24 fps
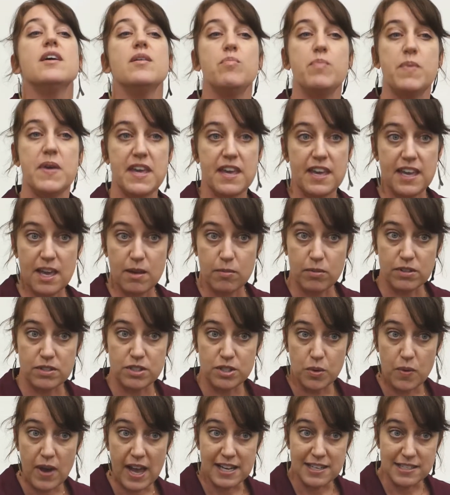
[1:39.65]
being able
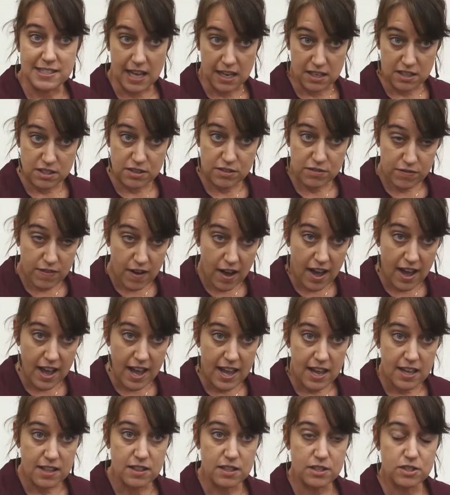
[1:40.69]
to
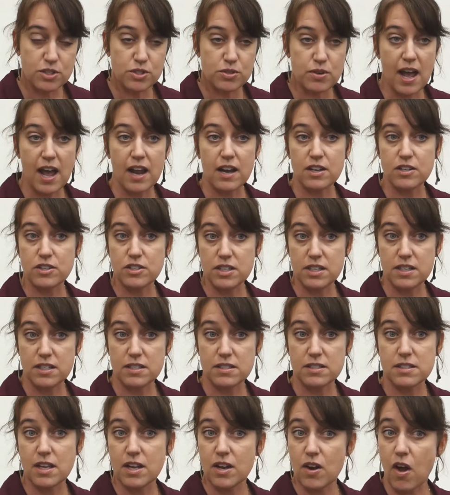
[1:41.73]
identify the
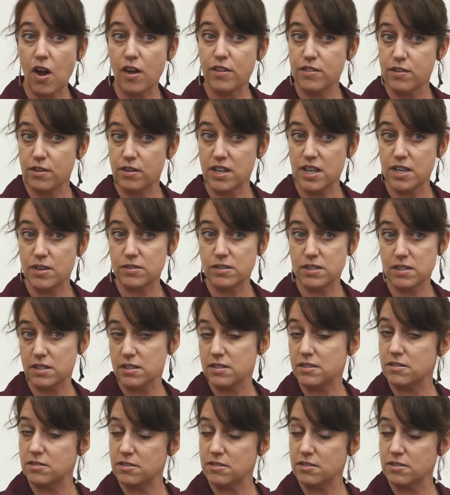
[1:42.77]
strategies an author uses